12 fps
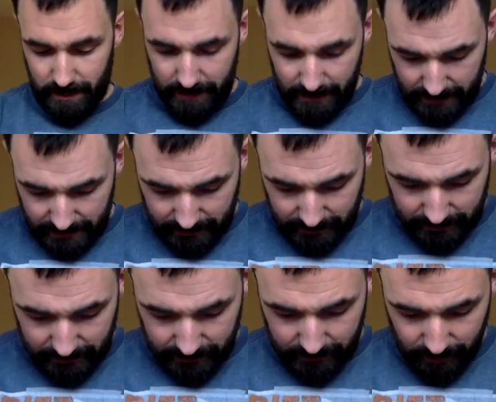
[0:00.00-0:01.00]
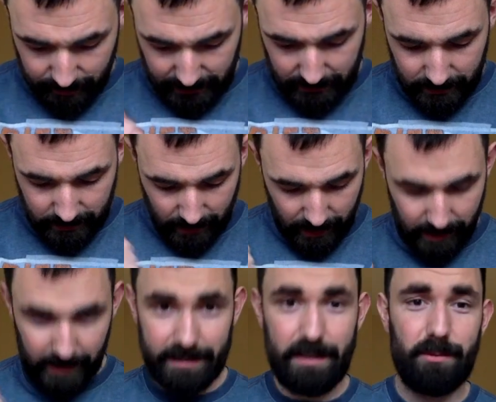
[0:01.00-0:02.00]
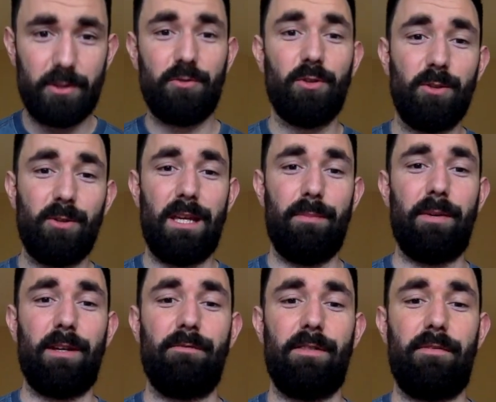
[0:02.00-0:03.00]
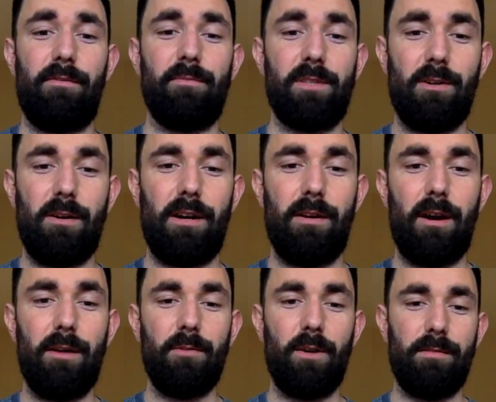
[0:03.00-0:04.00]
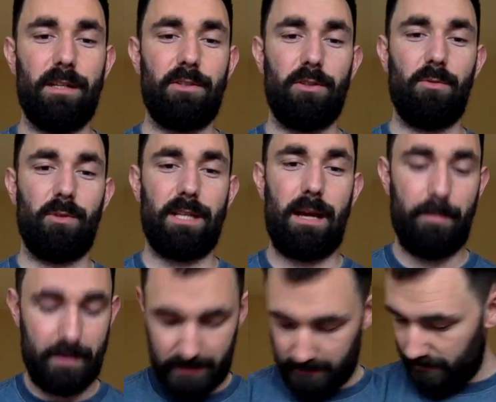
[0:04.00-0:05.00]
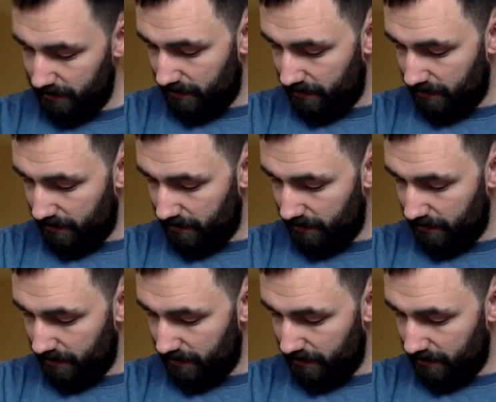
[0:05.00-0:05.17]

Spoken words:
is going to be, I seem to struggle keeping a rhythm, so I'm not really sure what's happening